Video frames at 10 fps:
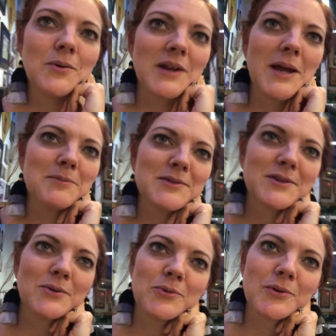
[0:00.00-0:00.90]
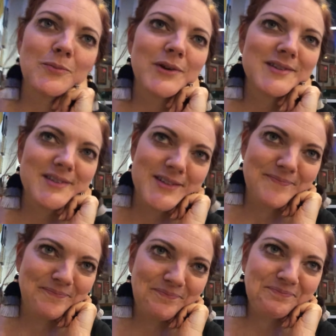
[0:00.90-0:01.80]
You on Amazon ordering presents?
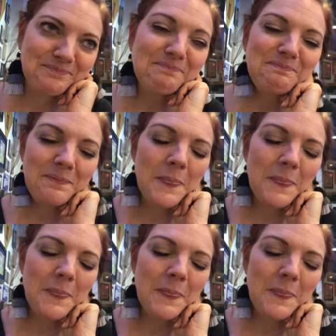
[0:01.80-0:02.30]
Yes.